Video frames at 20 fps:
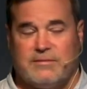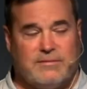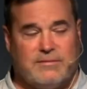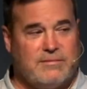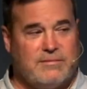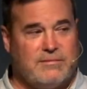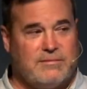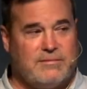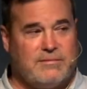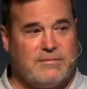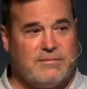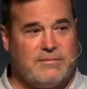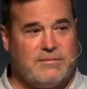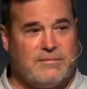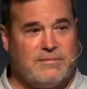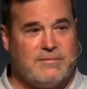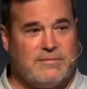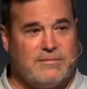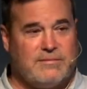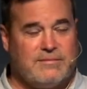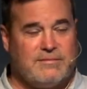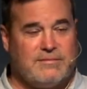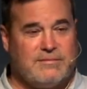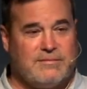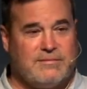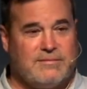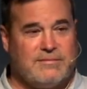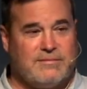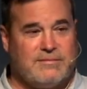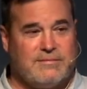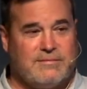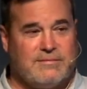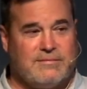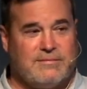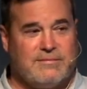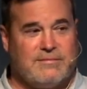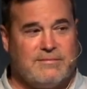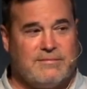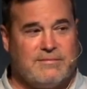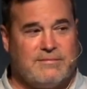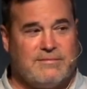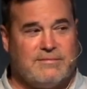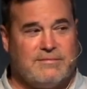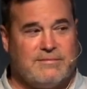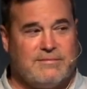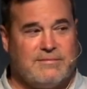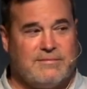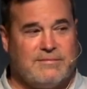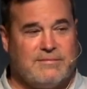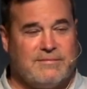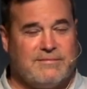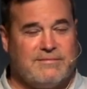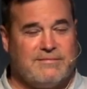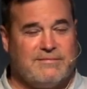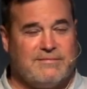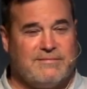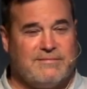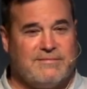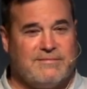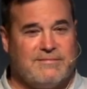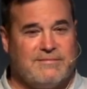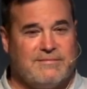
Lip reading: Nobody speaks.